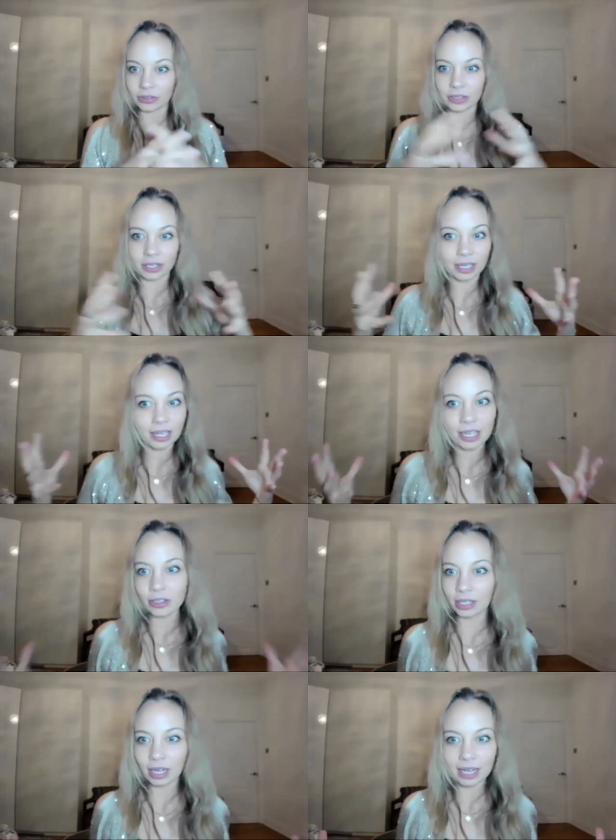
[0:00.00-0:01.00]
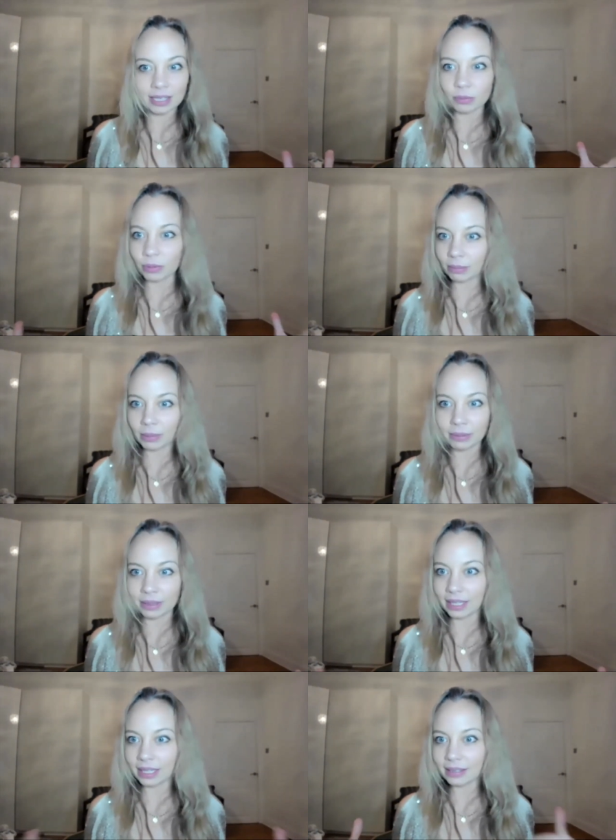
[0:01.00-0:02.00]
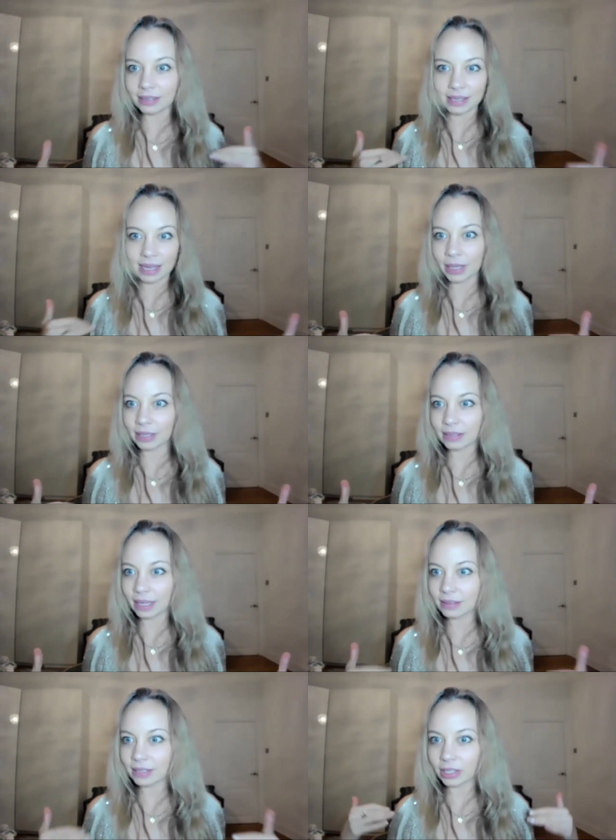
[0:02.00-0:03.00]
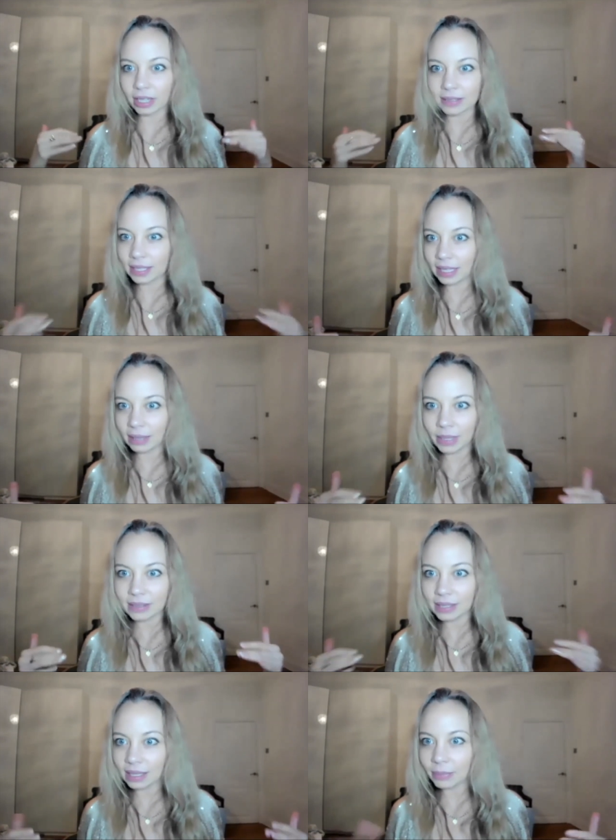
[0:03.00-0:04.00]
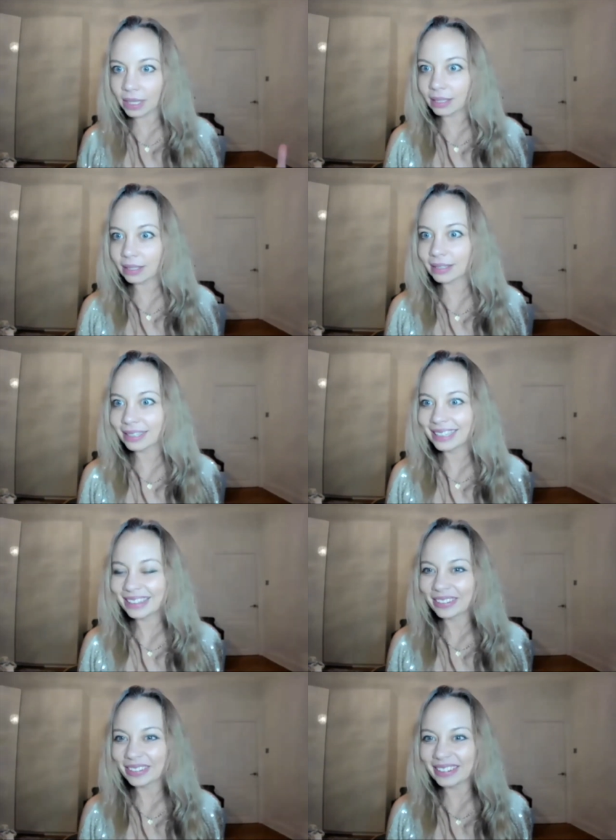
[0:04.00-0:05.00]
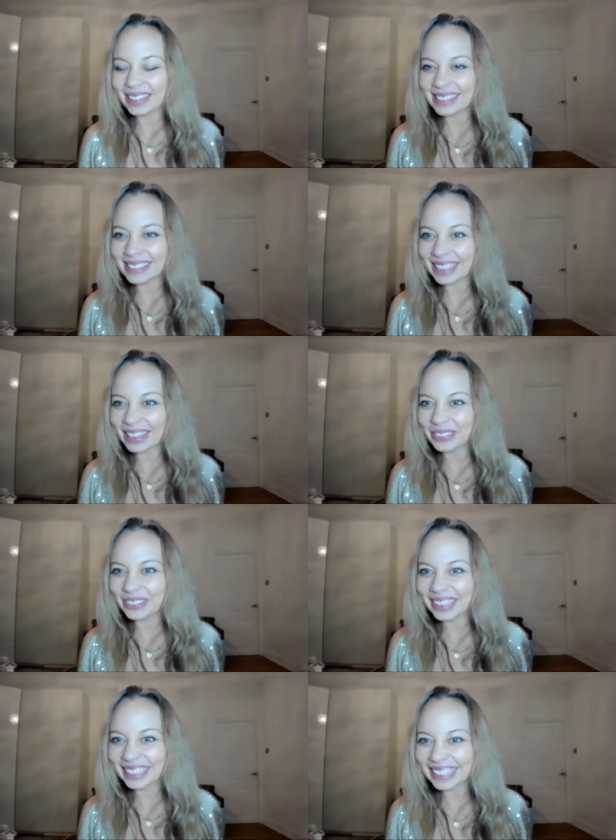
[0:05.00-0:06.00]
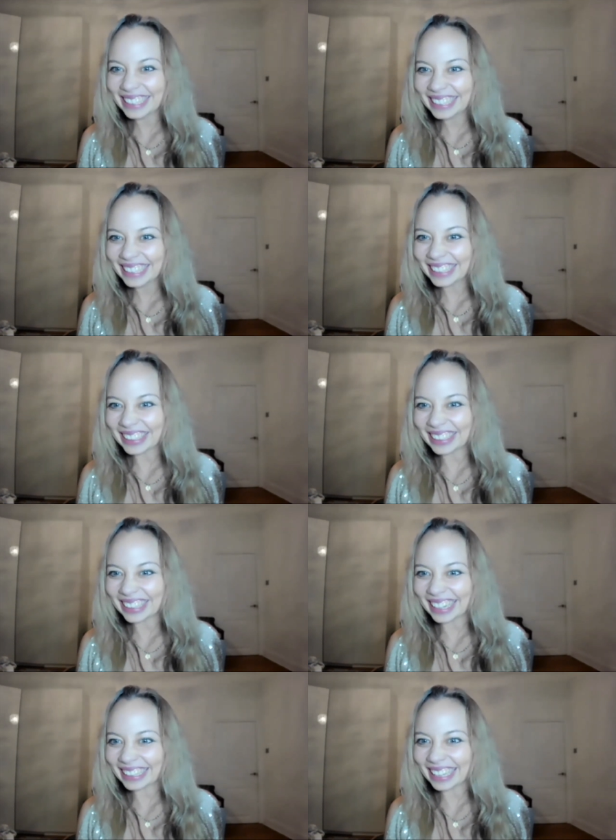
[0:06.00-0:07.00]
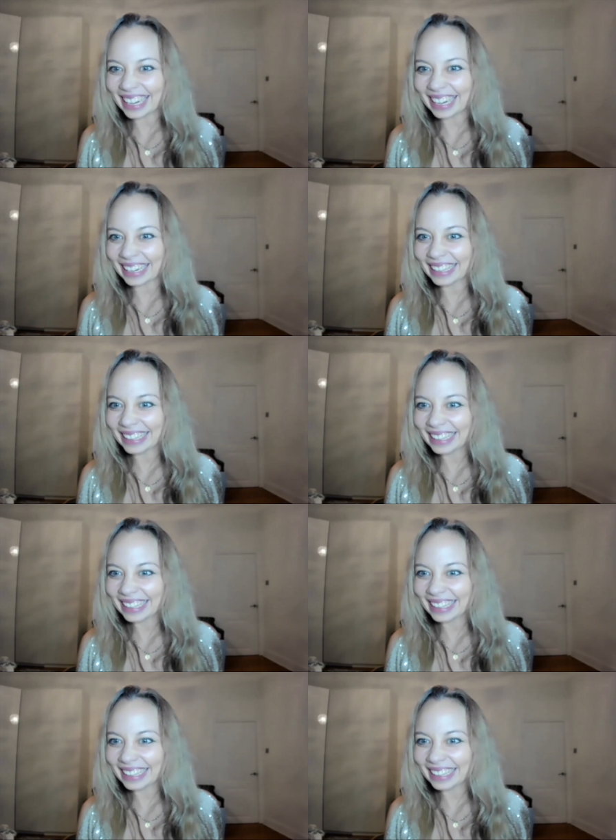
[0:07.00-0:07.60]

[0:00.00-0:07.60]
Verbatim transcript: So you guys with me with this? Does that make sense? Can you guys hear me, see me, all of this stuff? All right, okay.